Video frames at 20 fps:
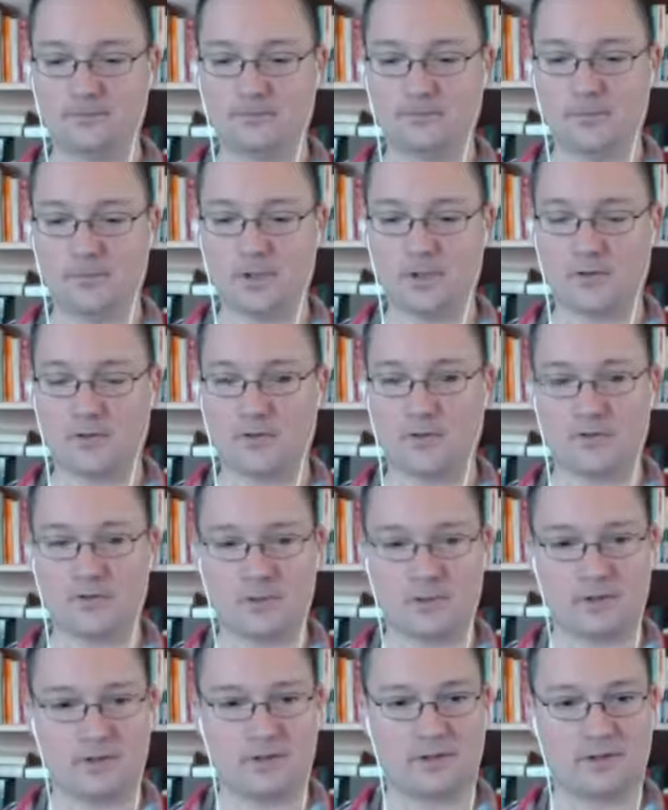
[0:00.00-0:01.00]

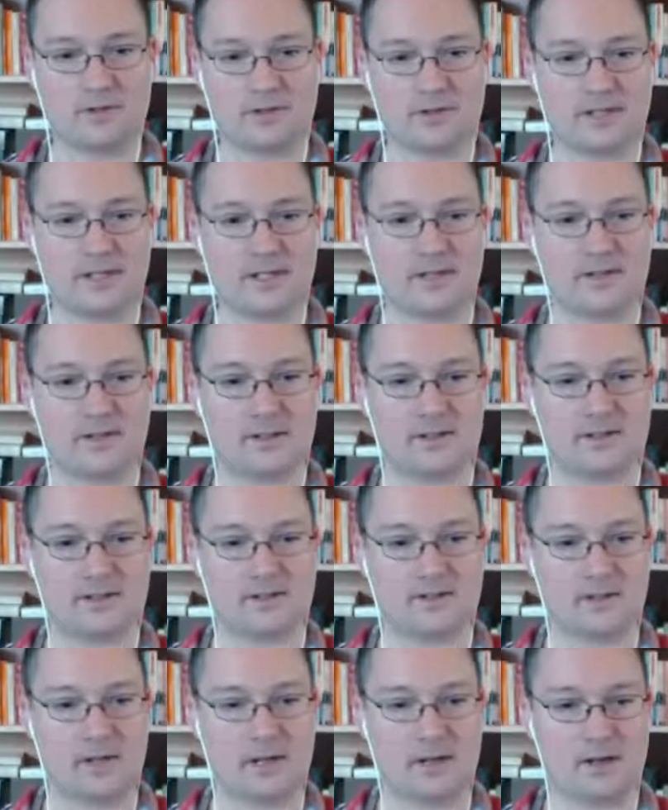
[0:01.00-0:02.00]
the site is
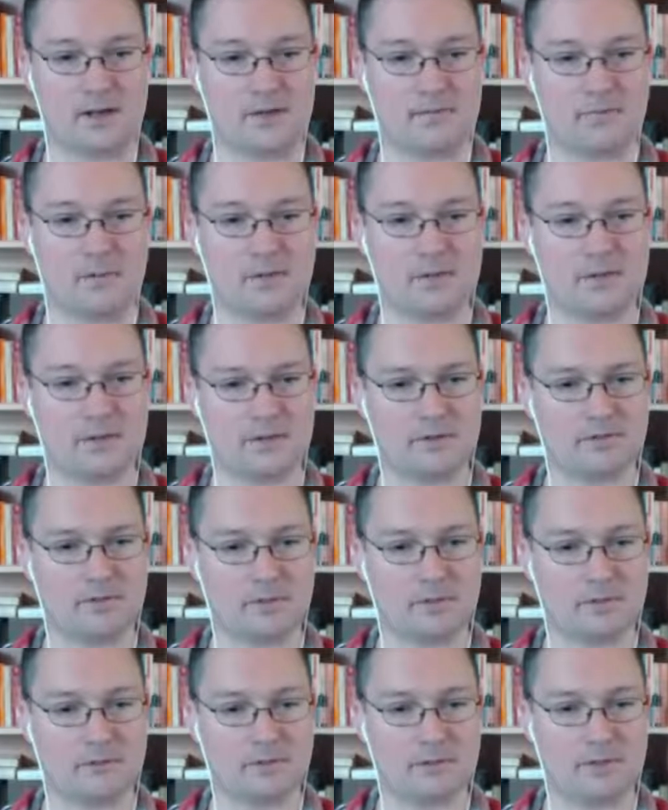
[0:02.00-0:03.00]
mostly
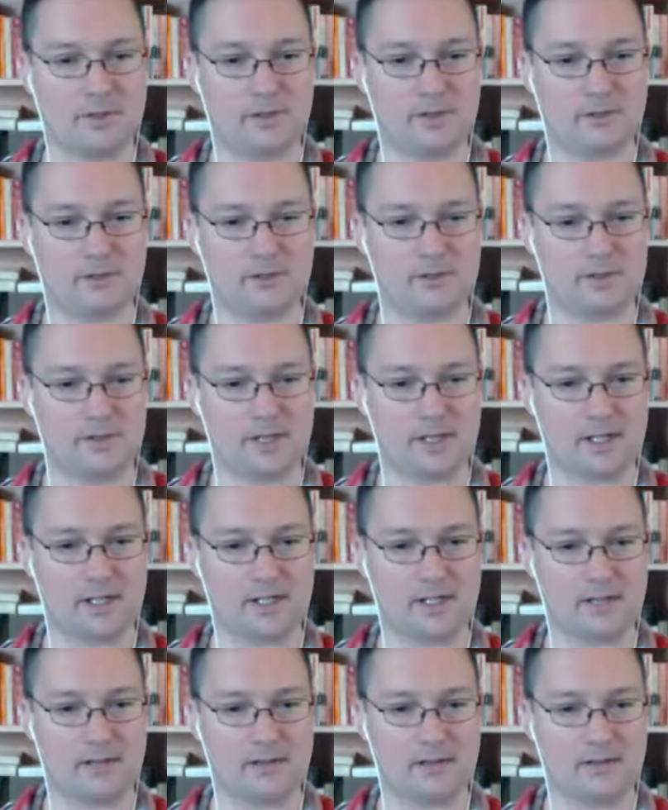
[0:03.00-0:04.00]
reviews
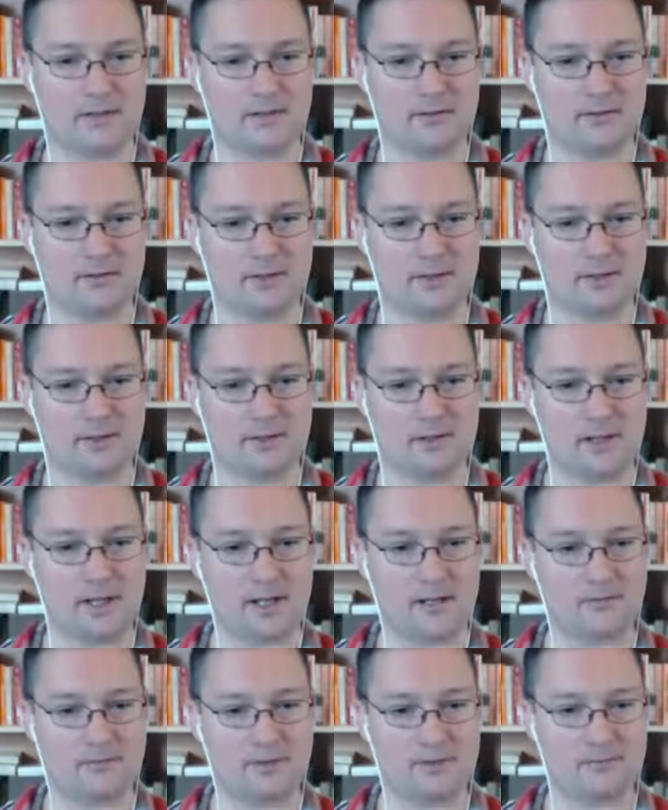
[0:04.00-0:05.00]
and
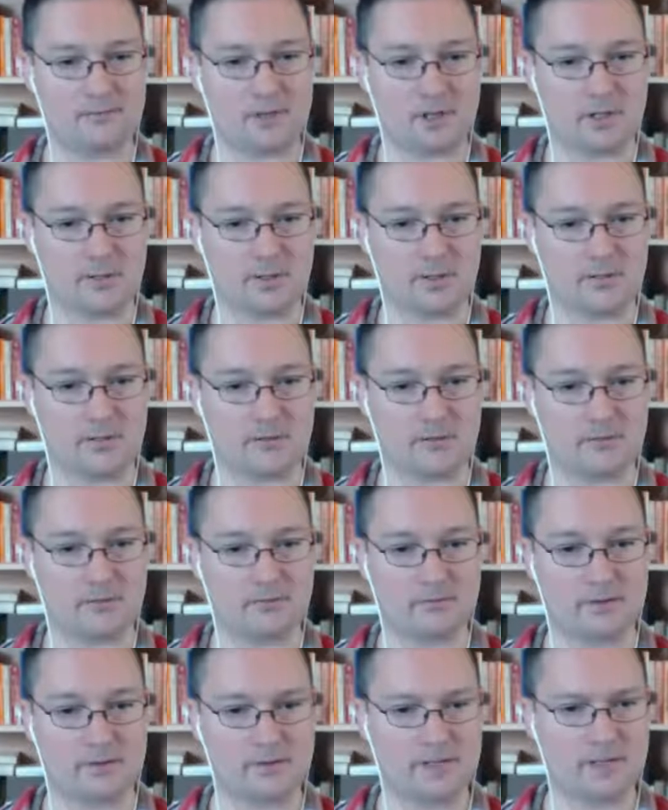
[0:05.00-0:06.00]
talking about
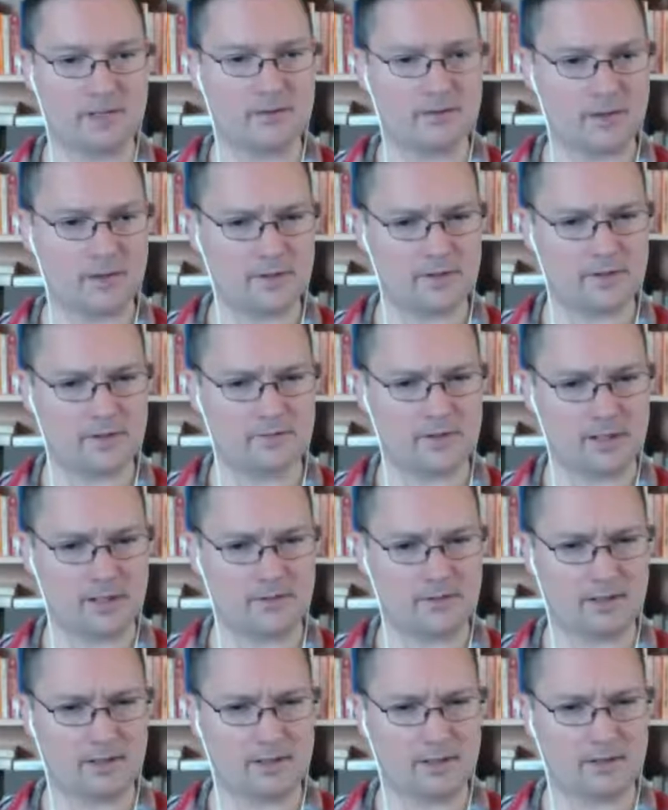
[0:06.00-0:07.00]
CD reviews and
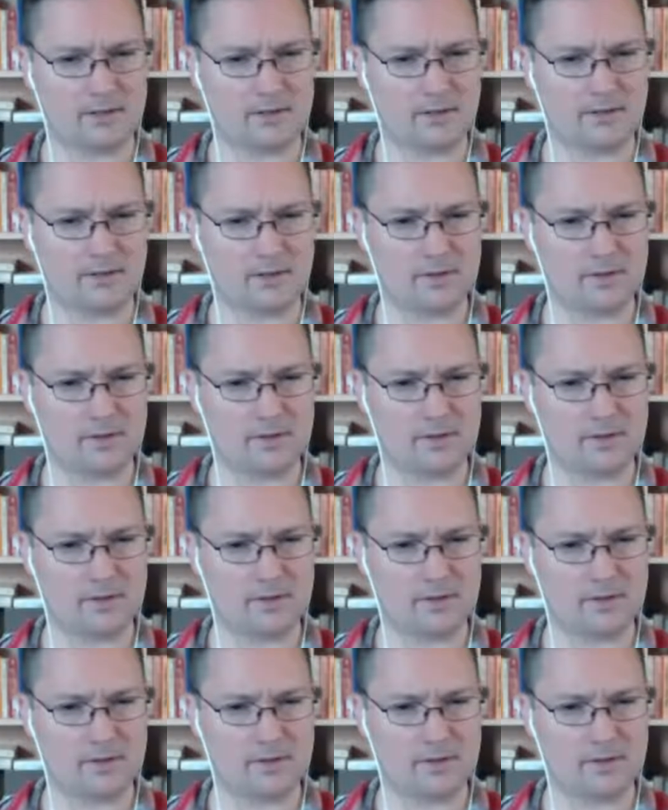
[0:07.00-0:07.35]
concert reviews.